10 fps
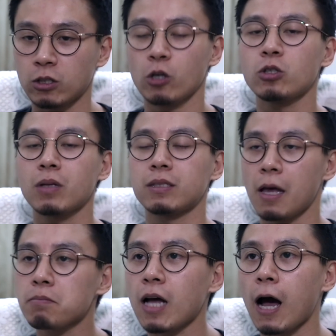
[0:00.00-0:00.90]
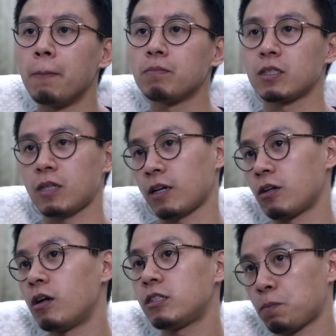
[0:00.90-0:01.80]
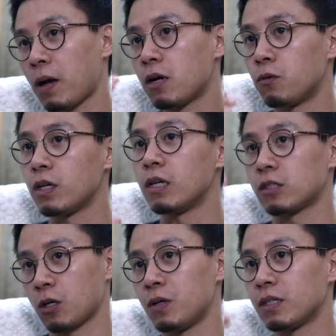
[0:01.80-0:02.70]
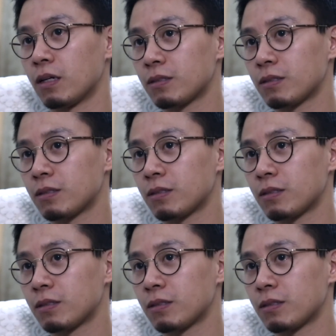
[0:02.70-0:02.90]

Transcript: It's also the same time the technology binary is going